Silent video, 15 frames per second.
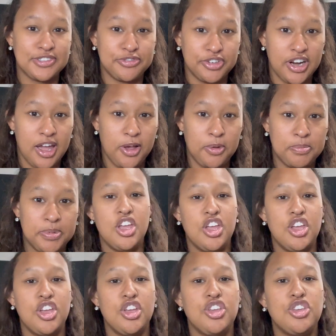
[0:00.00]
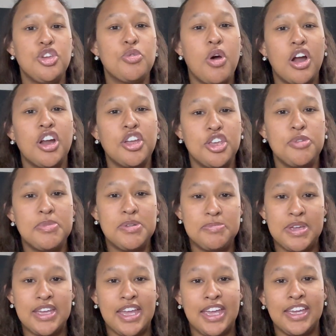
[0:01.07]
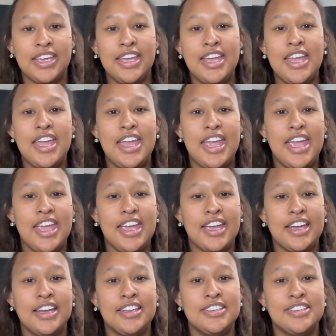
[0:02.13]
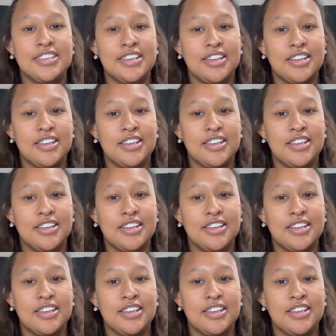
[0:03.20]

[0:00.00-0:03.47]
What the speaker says: for help. You are a human being, and